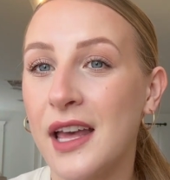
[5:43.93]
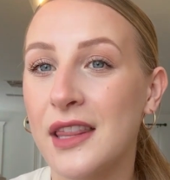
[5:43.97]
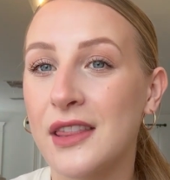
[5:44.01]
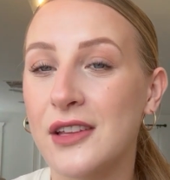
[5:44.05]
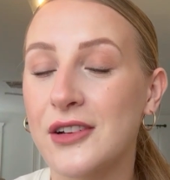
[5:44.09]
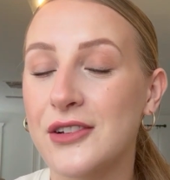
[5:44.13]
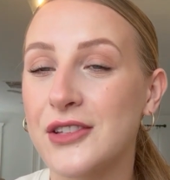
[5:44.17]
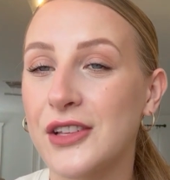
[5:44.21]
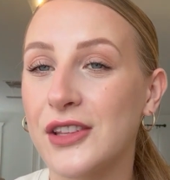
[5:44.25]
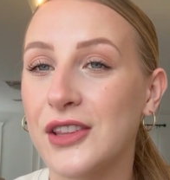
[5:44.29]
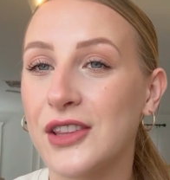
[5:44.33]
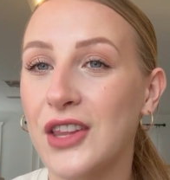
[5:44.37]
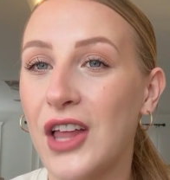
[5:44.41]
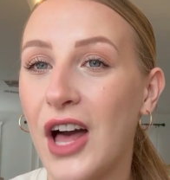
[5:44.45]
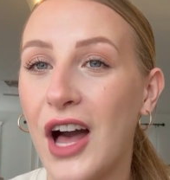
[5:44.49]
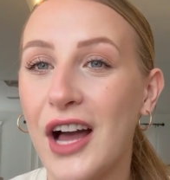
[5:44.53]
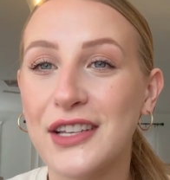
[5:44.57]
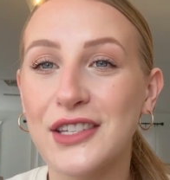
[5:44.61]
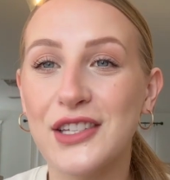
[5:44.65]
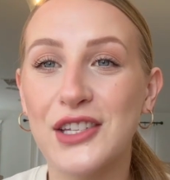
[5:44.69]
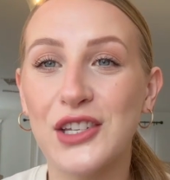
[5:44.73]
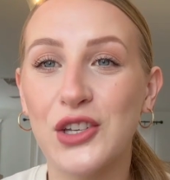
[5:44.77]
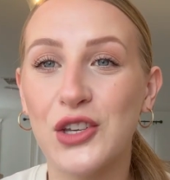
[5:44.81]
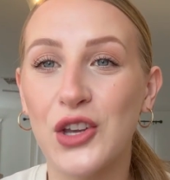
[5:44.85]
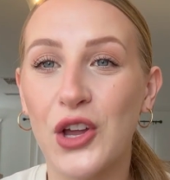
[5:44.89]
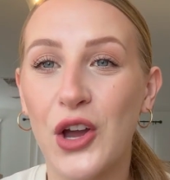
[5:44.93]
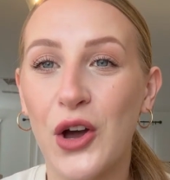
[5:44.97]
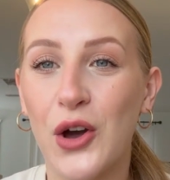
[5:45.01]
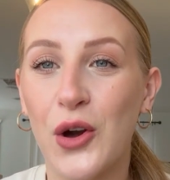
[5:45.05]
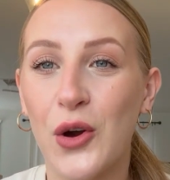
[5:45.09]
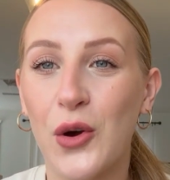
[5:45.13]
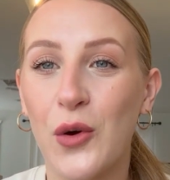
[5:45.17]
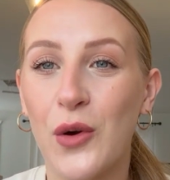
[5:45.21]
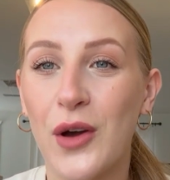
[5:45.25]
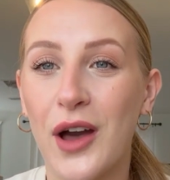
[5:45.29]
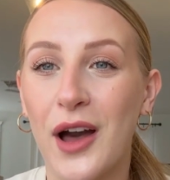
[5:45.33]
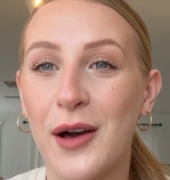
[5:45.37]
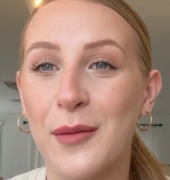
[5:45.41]
There's a lot to
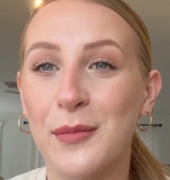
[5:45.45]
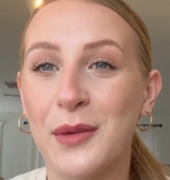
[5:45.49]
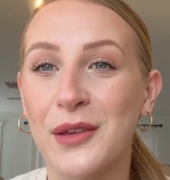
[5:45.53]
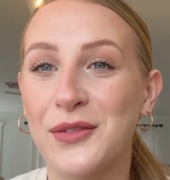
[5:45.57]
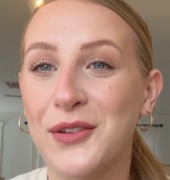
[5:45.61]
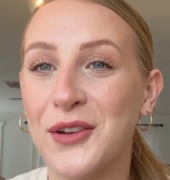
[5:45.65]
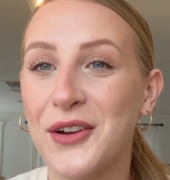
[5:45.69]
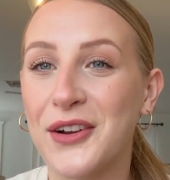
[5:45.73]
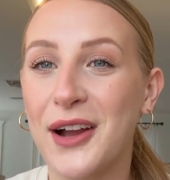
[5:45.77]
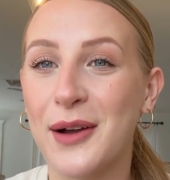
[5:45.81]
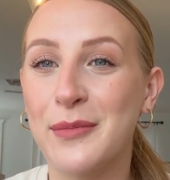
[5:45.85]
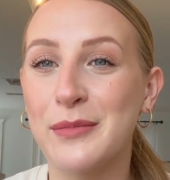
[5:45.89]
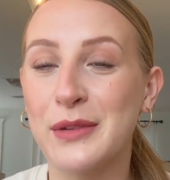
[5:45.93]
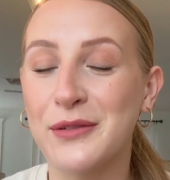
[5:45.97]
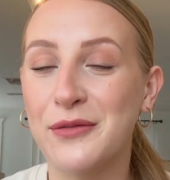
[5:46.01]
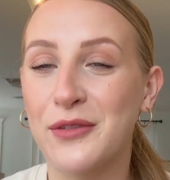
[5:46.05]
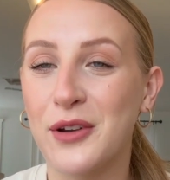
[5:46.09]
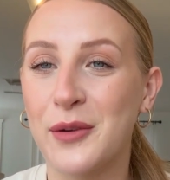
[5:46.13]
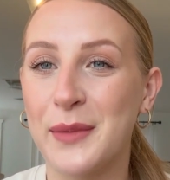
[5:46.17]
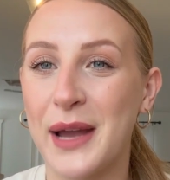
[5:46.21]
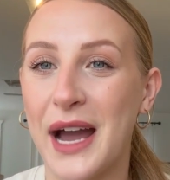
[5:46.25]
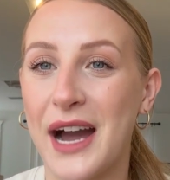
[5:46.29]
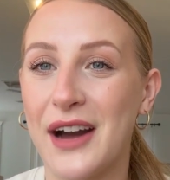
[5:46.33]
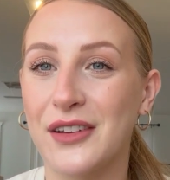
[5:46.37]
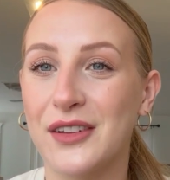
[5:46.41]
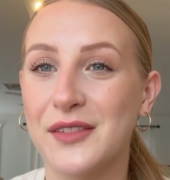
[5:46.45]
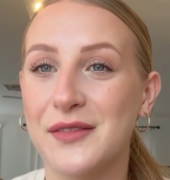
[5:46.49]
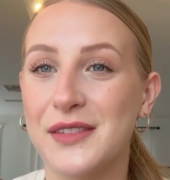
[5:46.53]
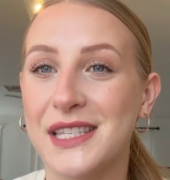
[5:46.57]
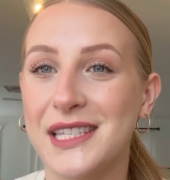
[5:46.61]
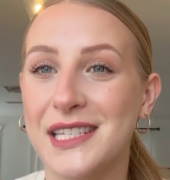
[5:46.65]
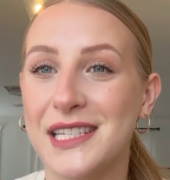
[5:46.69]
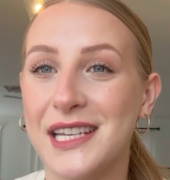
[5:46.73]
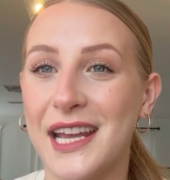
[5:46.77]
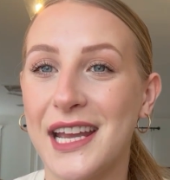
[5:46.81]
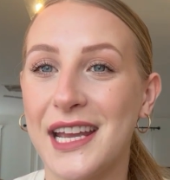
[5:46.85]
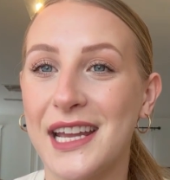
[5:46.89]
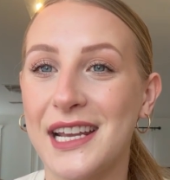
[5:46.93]
know. If you're coming from out of
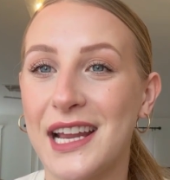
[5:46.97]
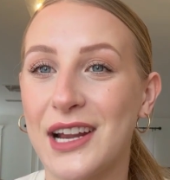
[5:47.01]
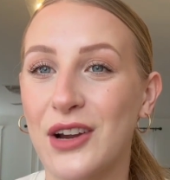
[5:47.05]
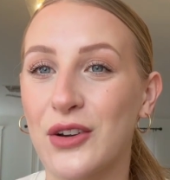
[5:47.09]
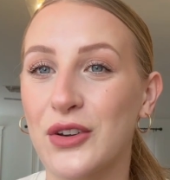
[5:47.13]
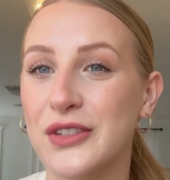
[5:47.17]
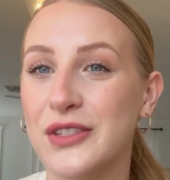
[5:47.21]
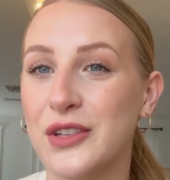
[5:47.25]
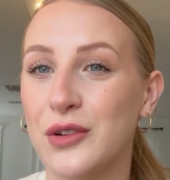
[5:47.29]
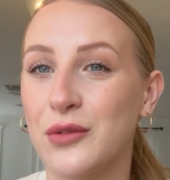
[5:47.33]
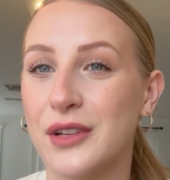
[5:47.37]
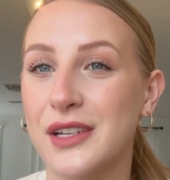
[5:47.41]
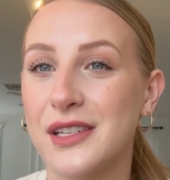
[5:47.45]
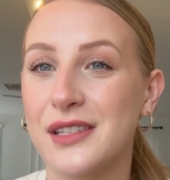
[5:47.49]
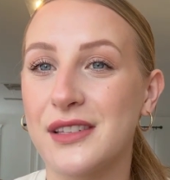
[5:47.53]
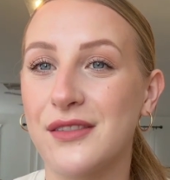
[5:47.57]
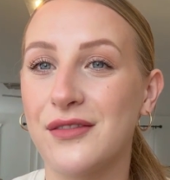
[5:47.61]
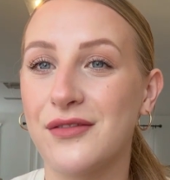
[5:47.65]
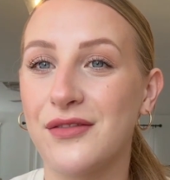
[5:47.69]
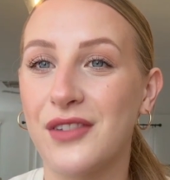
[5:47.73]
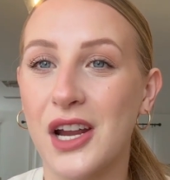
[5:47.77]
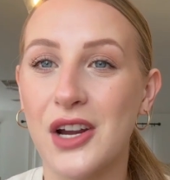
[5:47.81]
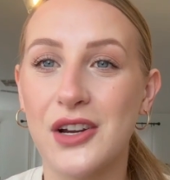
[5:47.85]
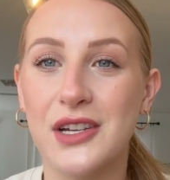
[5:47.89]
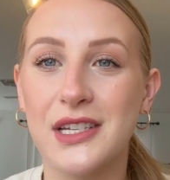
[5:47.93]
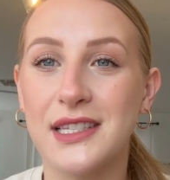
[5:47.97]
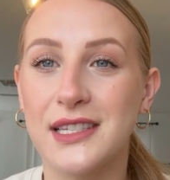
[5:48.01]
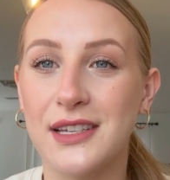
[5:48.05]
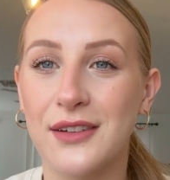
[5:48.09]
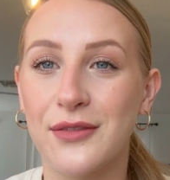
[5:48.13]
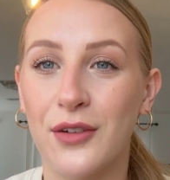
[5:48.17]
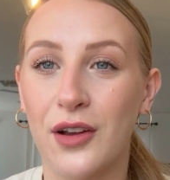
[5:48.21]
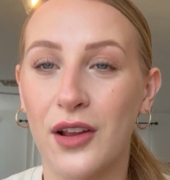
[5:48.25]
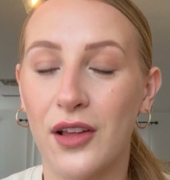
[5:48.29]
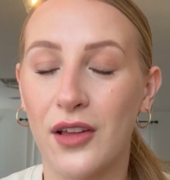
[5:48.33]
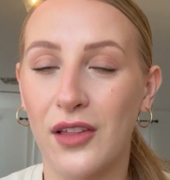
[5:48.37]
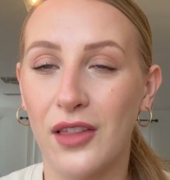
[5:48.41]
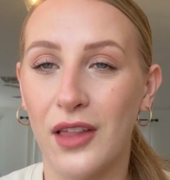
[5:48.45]
state, Arizona is a very
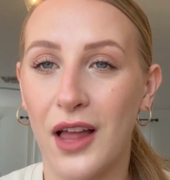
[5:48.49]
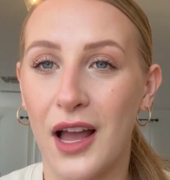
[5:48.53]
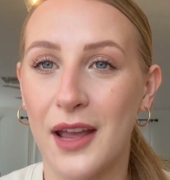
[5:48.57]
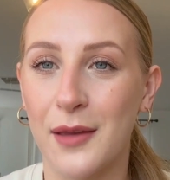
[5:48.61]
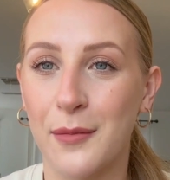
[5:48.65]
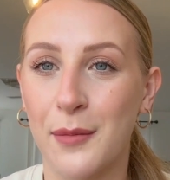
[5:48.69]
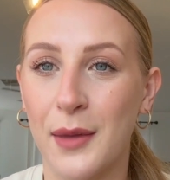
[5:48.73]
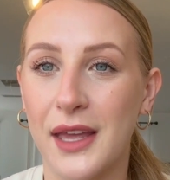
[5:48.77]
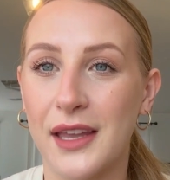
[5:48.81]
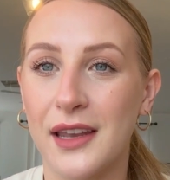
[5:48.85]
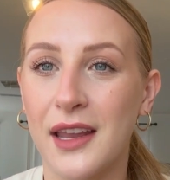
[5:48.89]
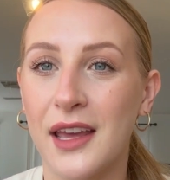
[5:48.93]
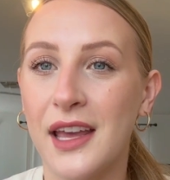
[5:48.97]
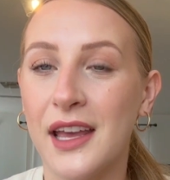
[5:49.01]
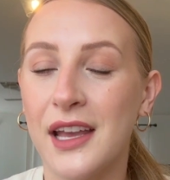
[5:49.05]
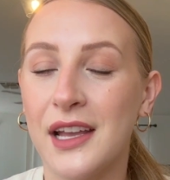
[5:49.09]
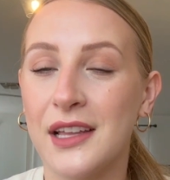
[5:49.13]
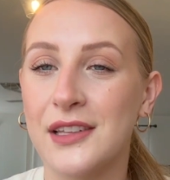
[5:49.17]
different climate.